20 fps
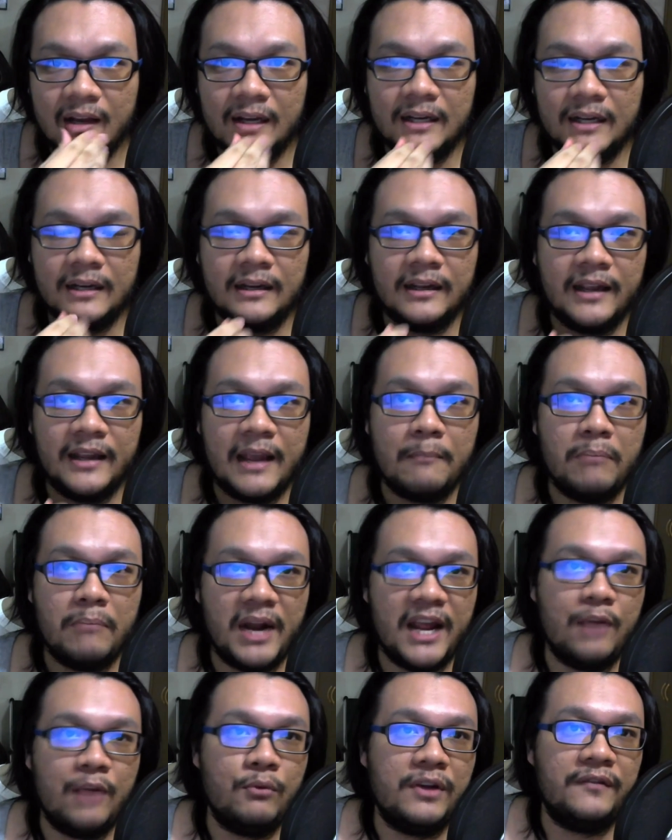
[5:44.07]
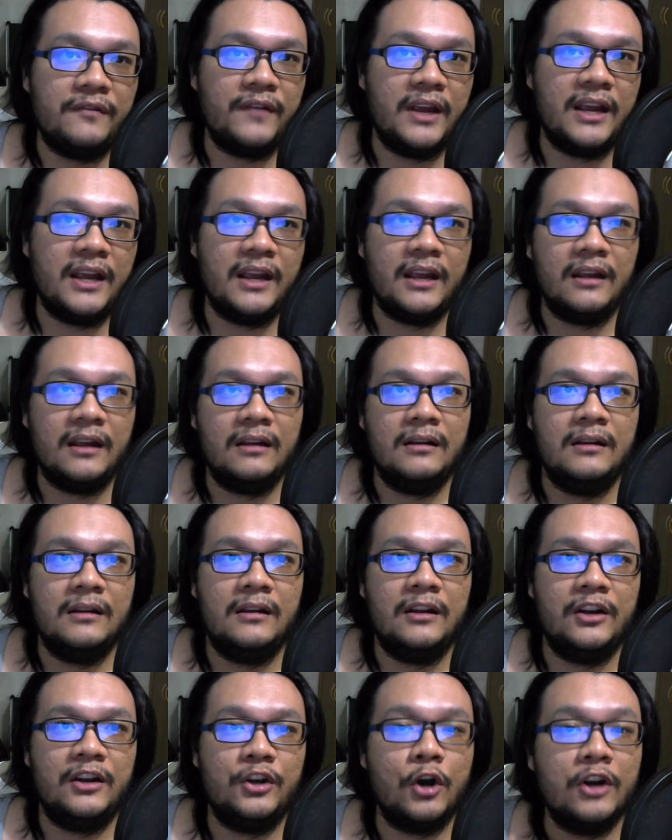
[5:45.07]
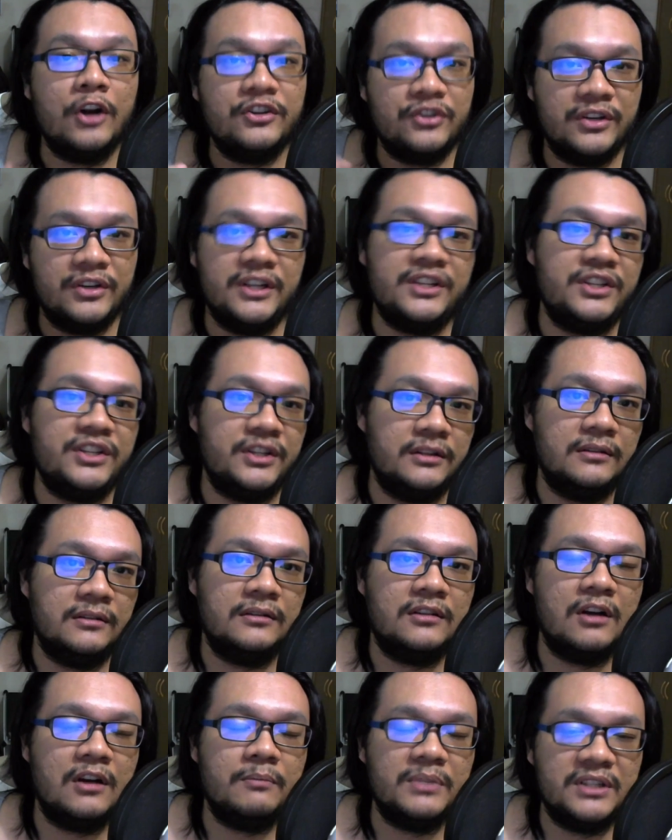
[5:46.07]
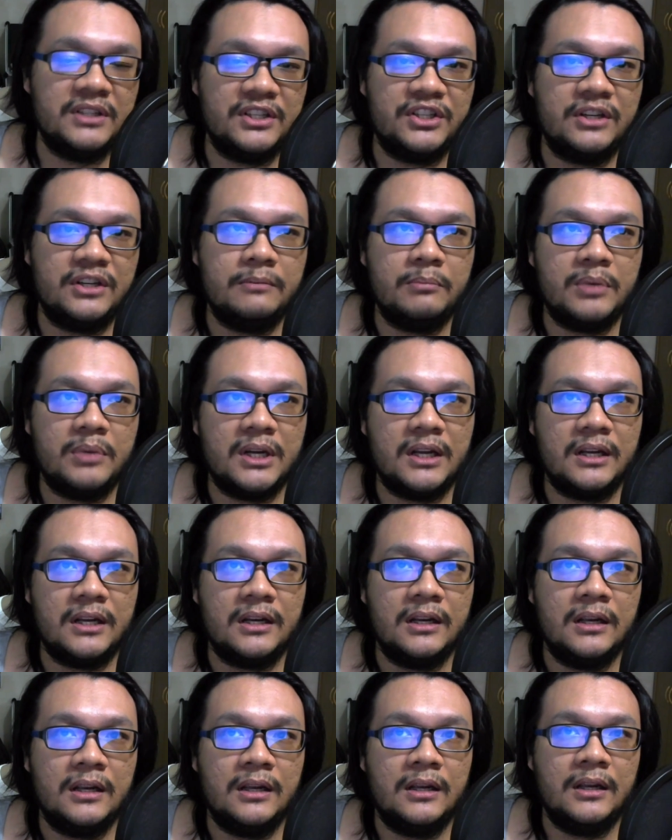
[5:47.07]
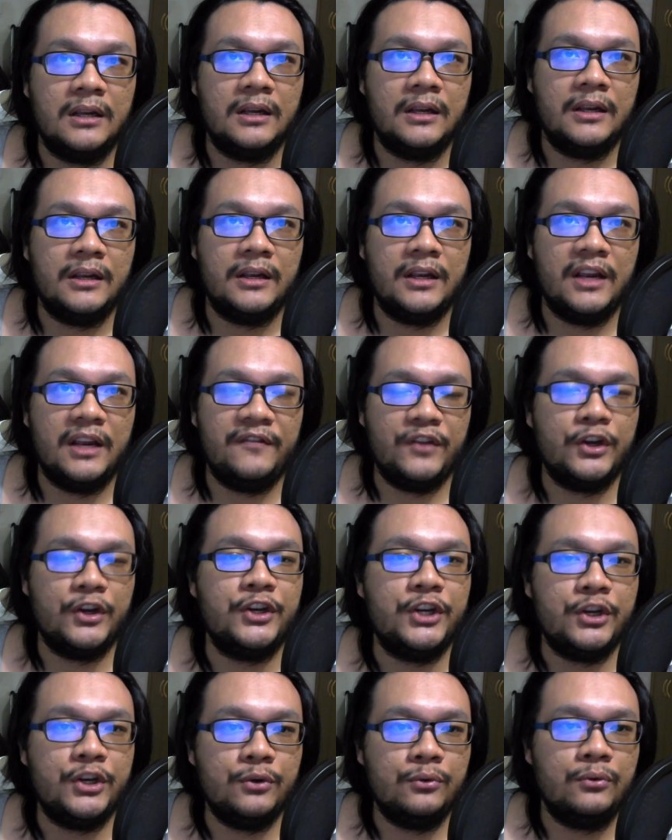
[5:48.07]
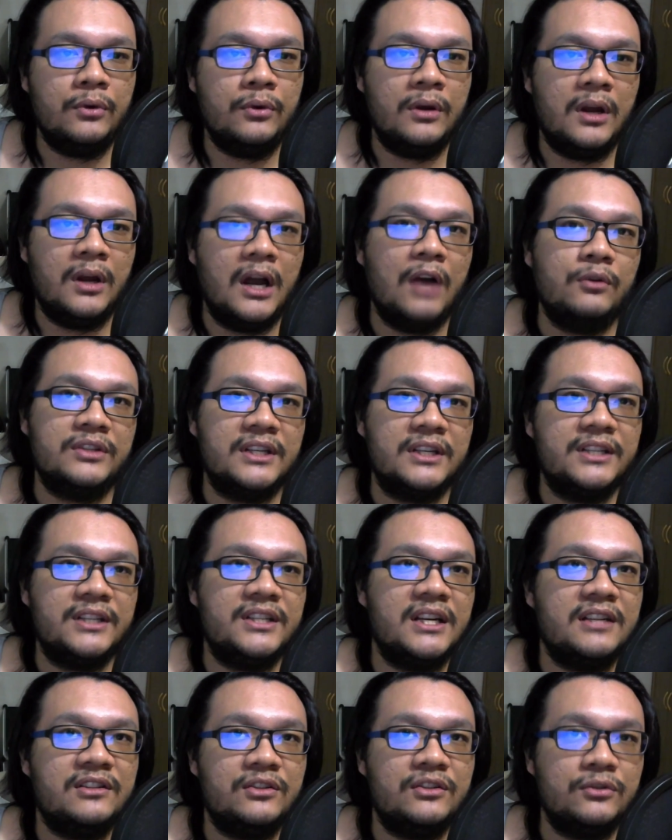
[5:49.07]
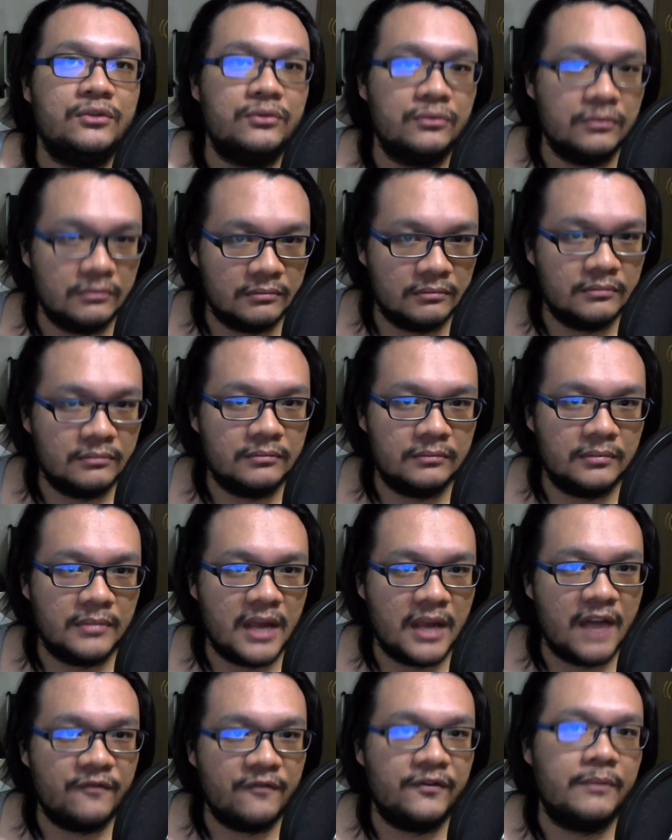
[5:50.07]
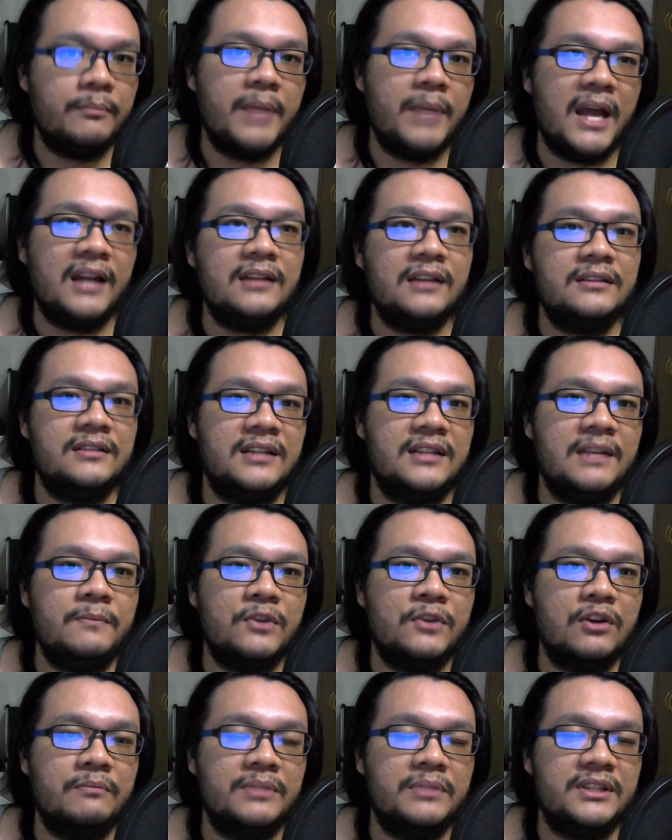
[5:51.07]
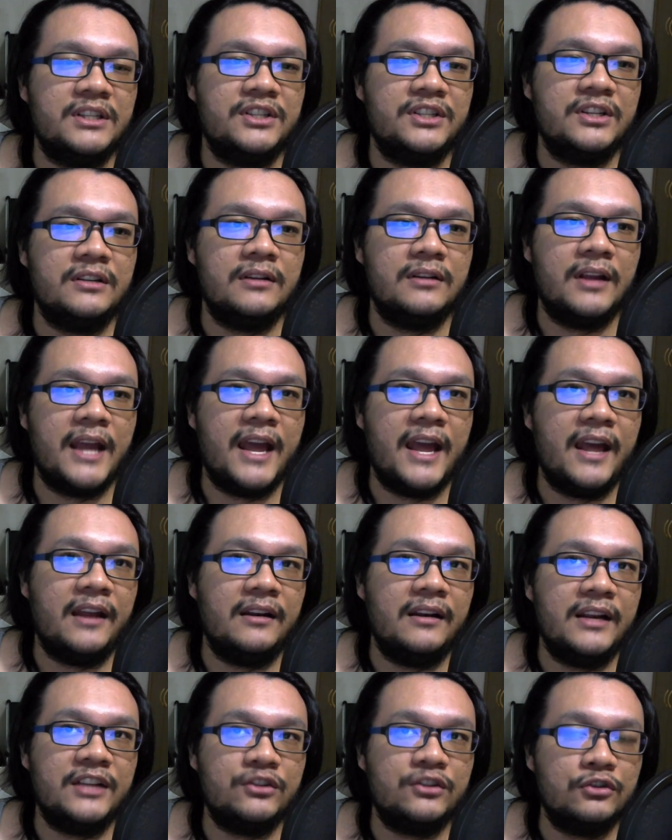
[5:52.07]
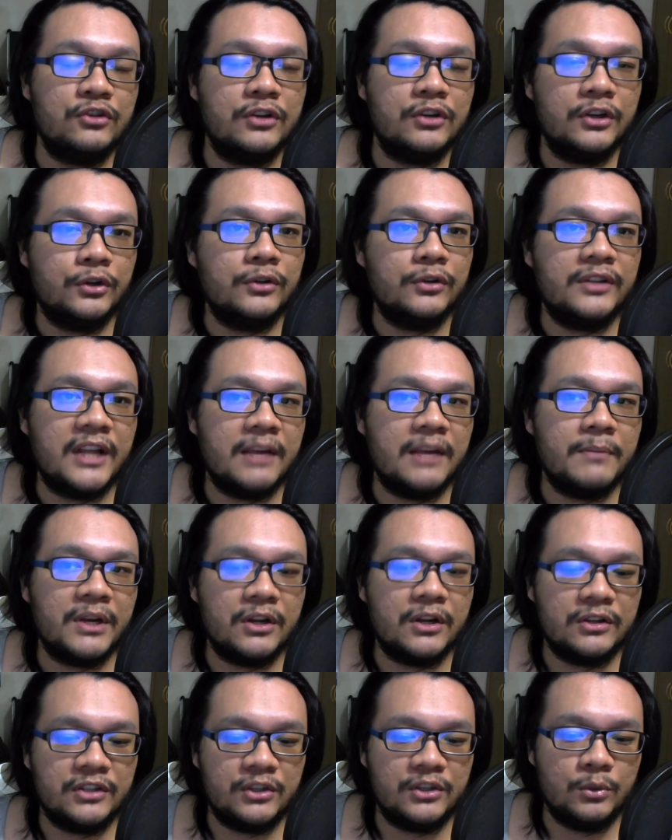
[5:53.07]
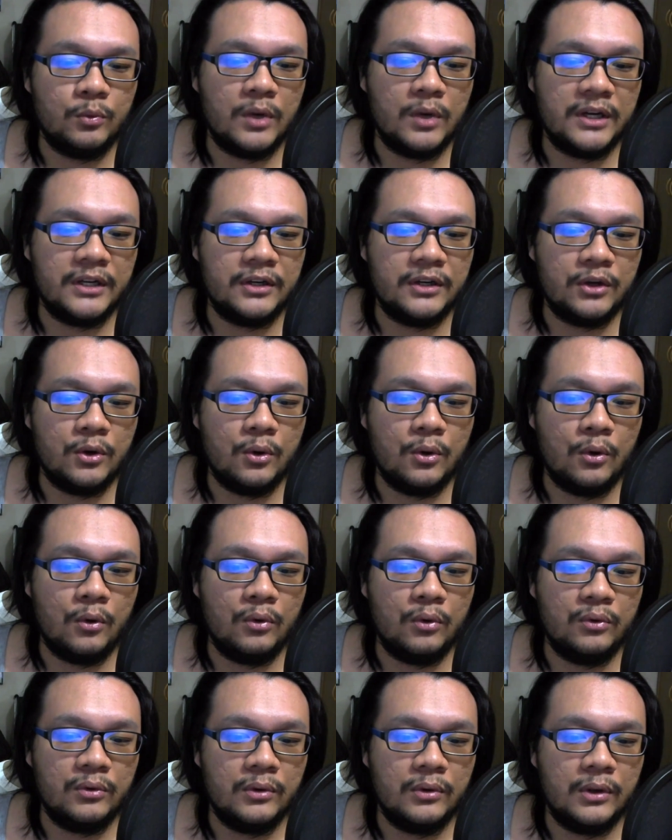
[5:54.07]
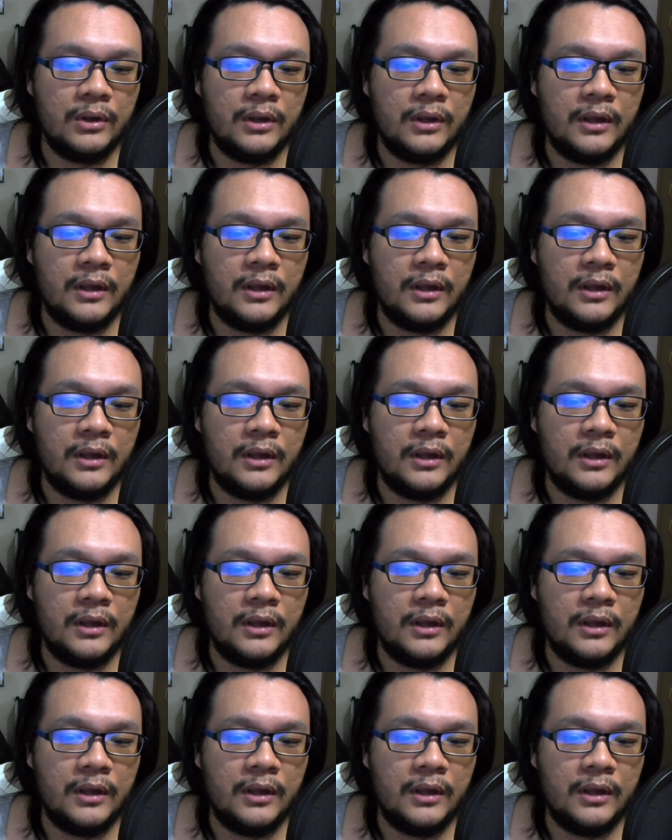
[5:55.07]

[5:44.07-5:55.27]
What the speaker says: can play with a non-traditional composition, but if you're new, I would suggest to have a balanced team composition. And it's also a good thing because you want to know